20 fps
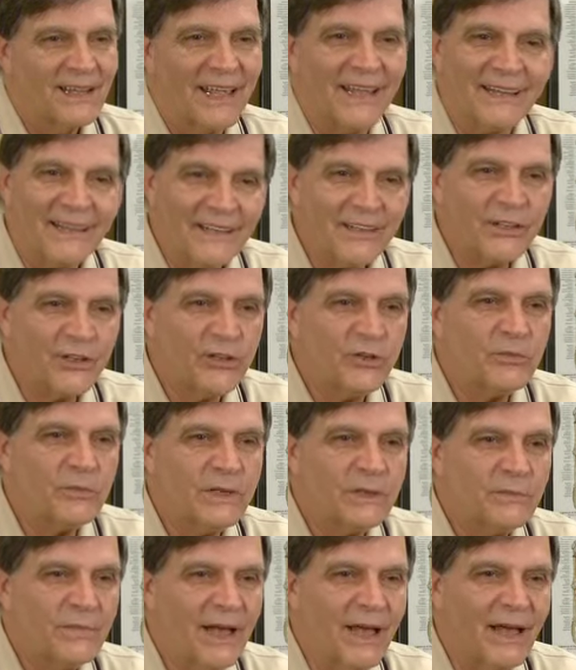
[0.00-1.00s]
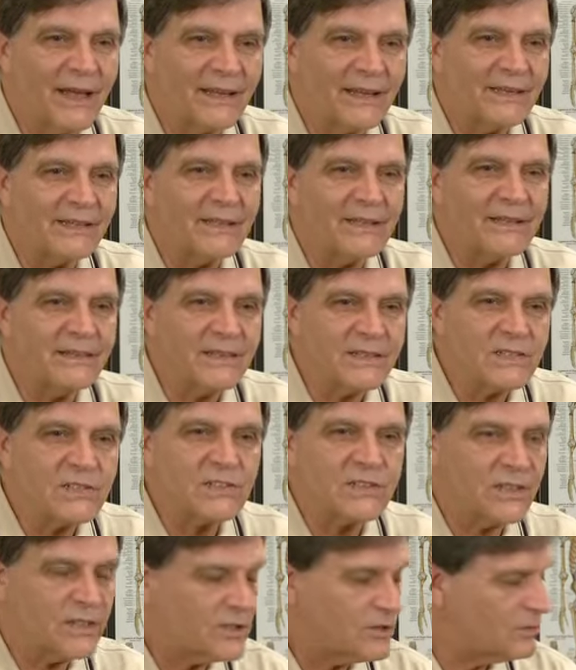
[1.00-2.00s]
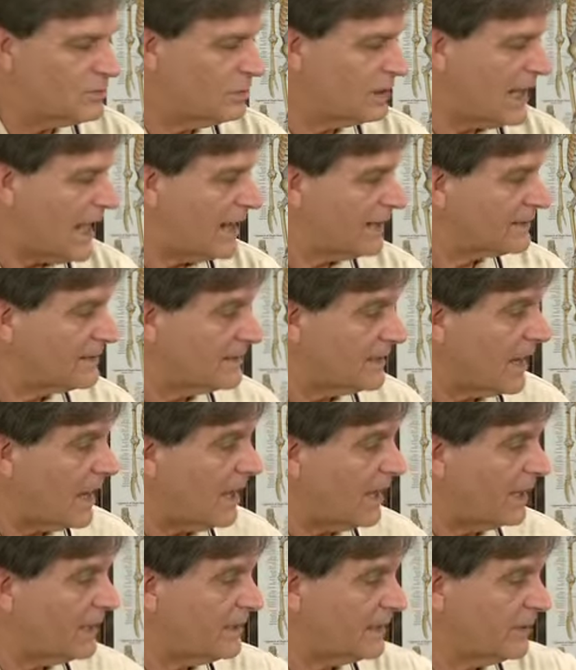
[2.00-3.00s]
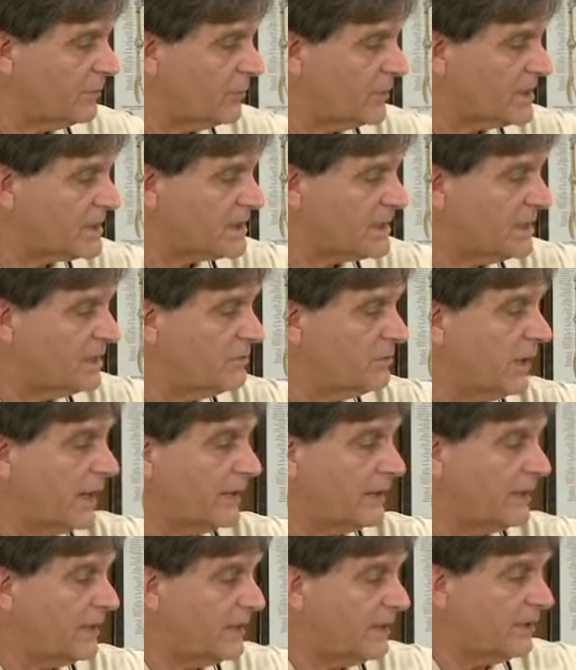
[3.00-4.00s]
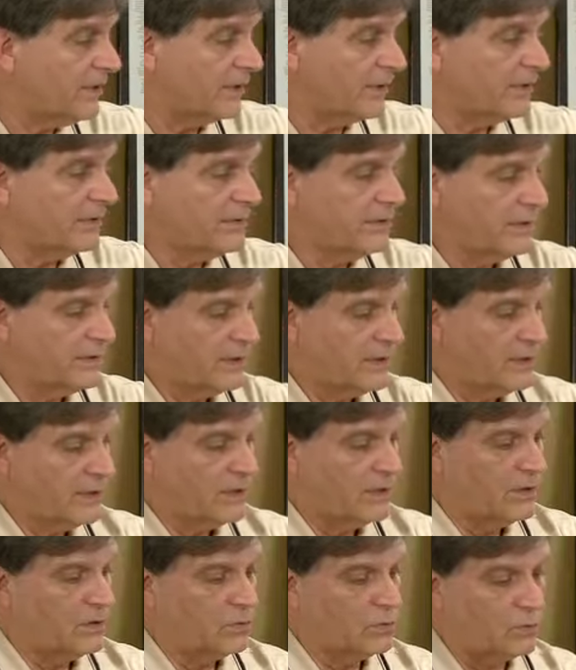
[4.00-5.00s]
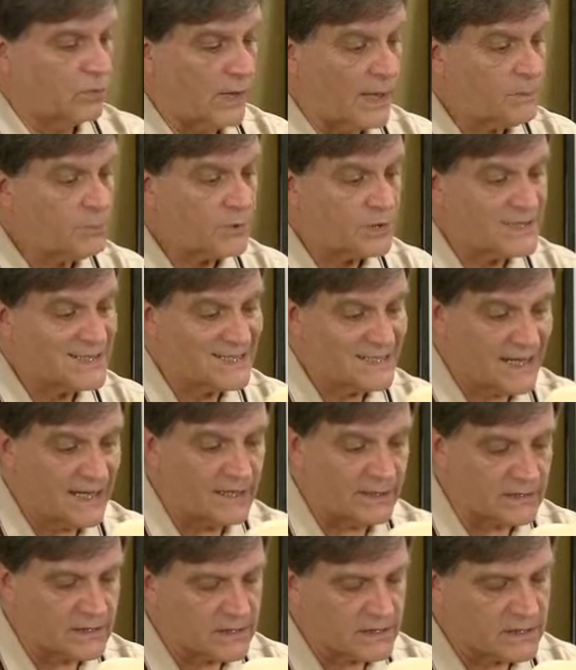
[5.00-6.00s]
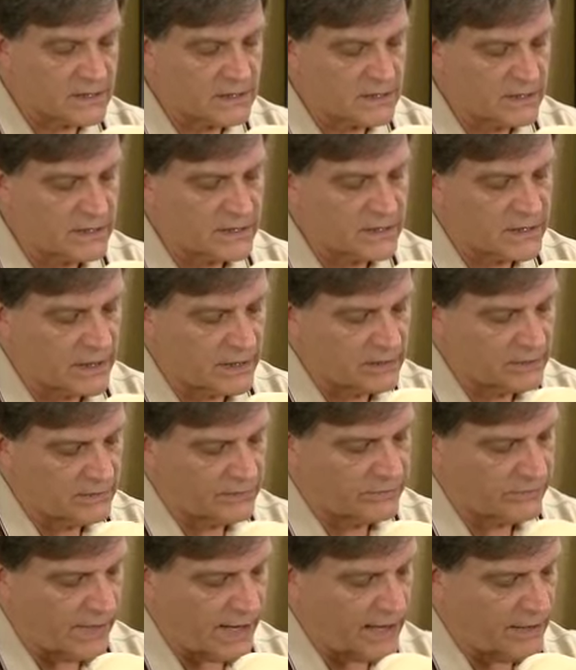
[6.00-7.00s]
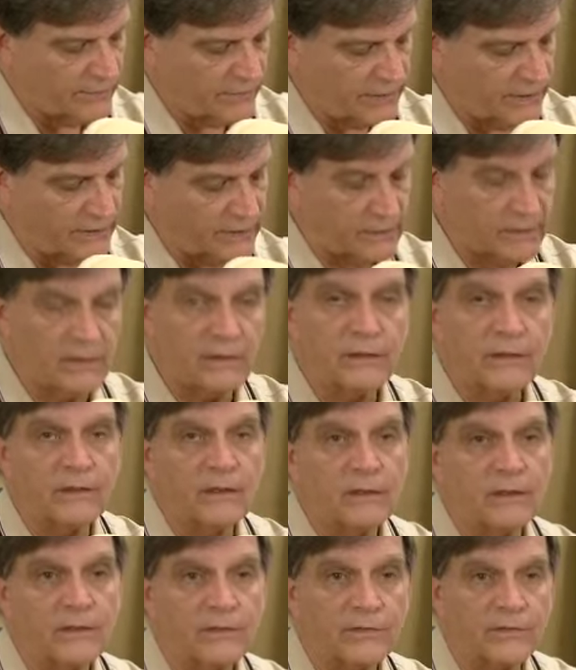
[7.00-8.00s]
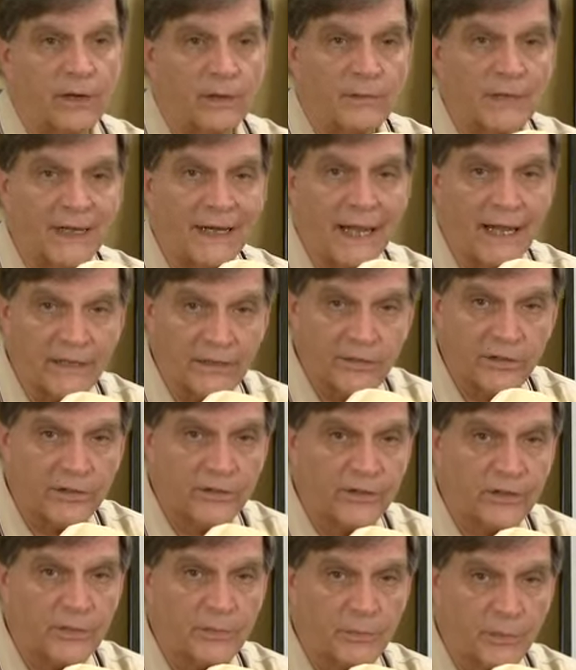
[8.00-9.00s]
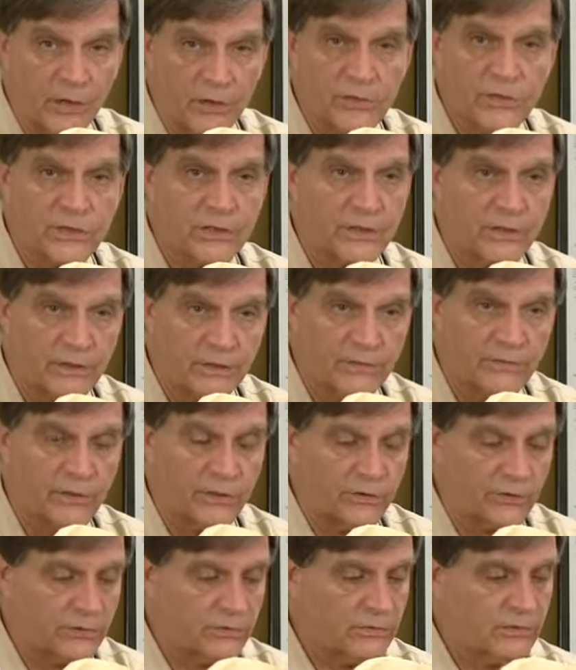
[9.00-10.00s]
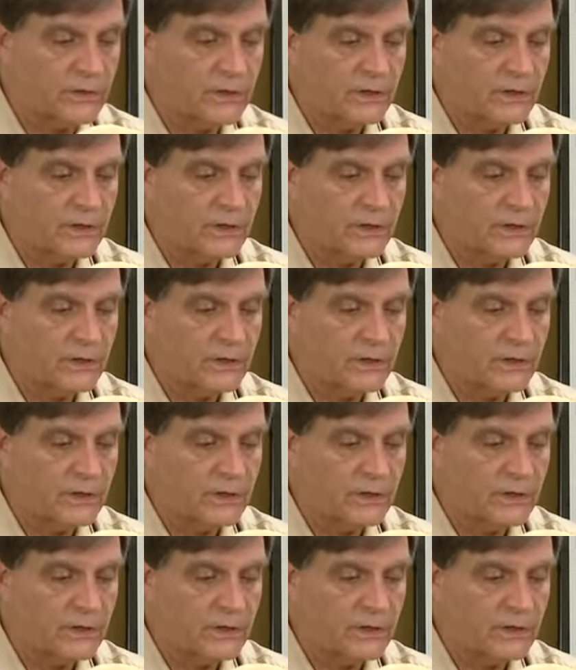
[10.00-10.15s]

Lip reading: And in the human body, this little black dot that we see right here represents the center of gravity from an anterior-posterior view